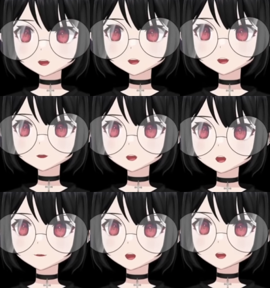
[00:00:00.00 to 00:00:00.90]
But
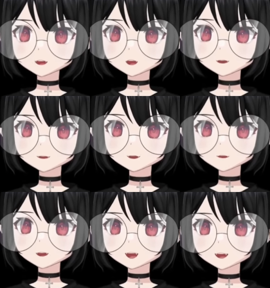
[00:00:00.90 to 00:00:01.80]
overall, here are some of the
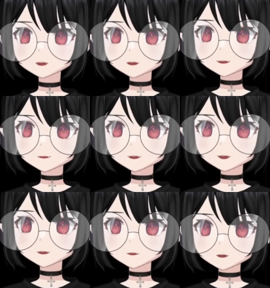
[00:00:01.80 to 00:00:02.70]
reactions
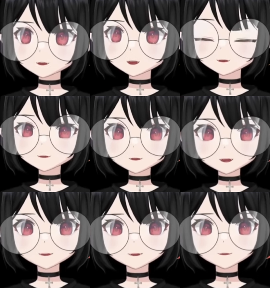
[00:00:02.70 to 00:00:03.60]
to the
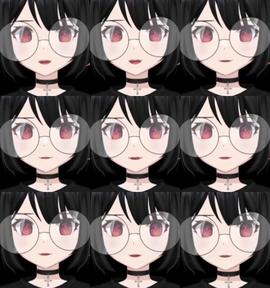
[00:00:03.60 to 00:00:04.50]
3D models that were
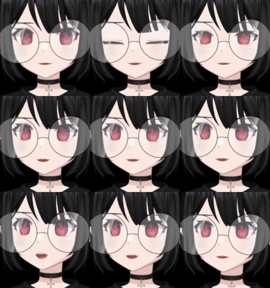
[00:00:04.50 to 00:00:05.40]
used for this
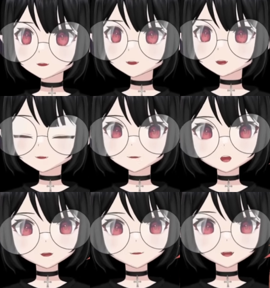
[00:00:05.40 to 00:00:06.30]
concert event. Of
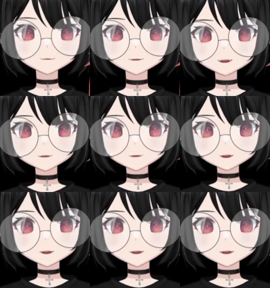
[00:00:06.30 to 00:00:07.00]
course, I'm censoring, and